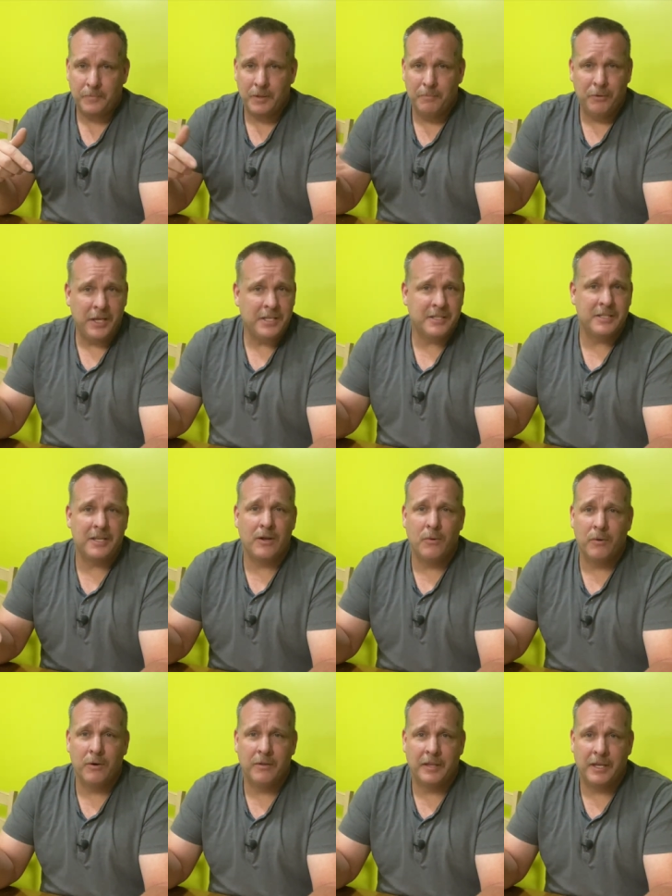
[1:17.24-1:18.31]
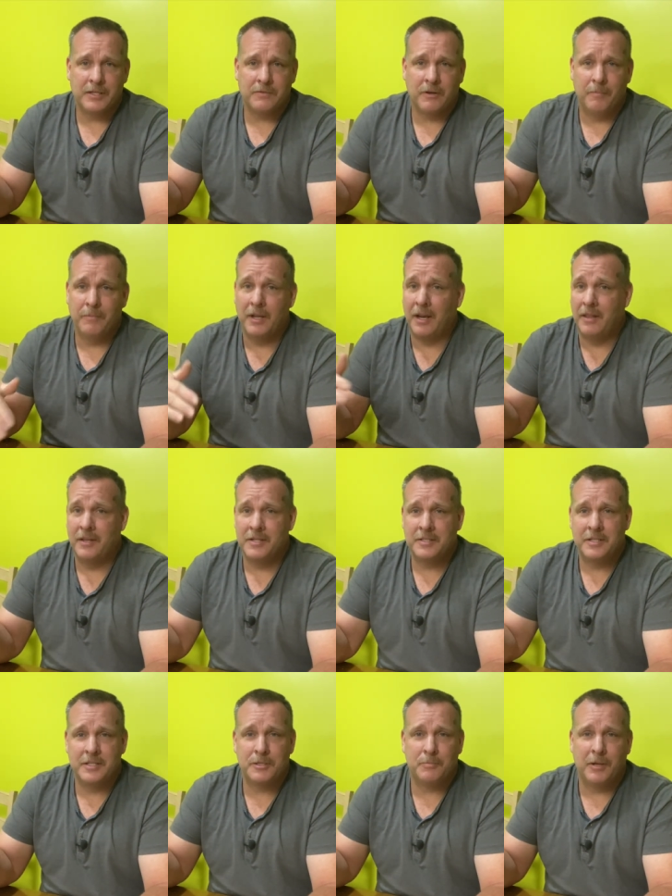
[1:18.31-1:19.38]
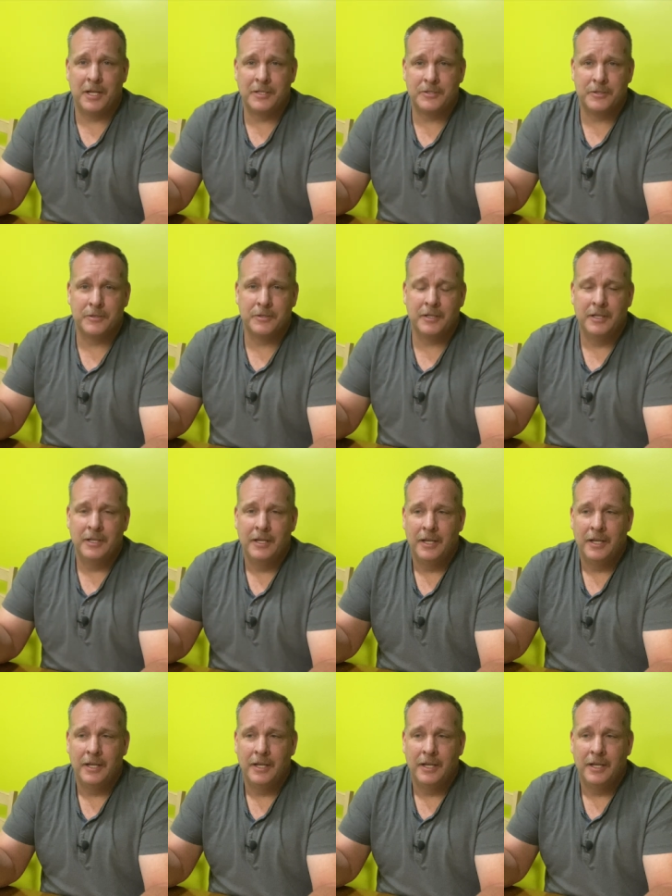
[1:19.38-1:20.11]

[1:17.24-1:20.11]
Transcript: places I ordered things from. None of this is sponsored.